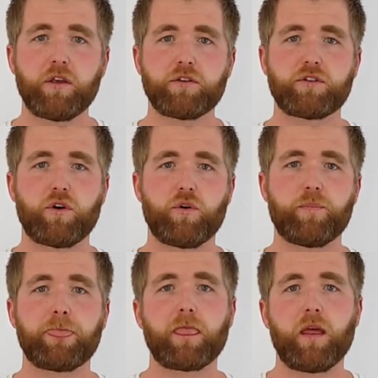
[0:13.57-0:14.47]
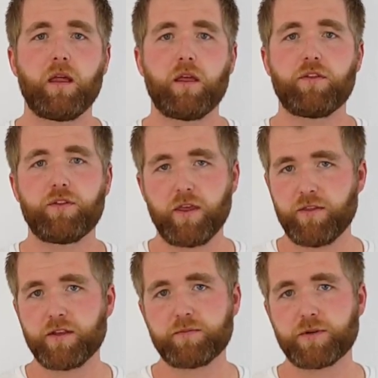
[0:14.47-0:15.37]
So in
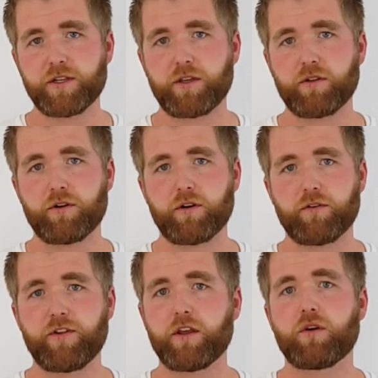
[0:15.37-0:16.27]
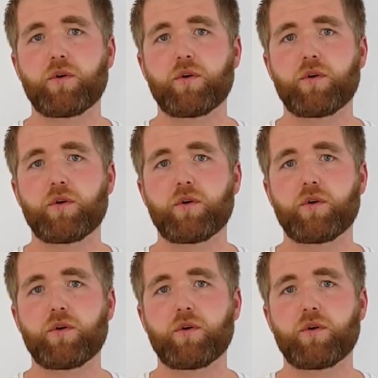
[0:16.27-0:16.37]
this particular video,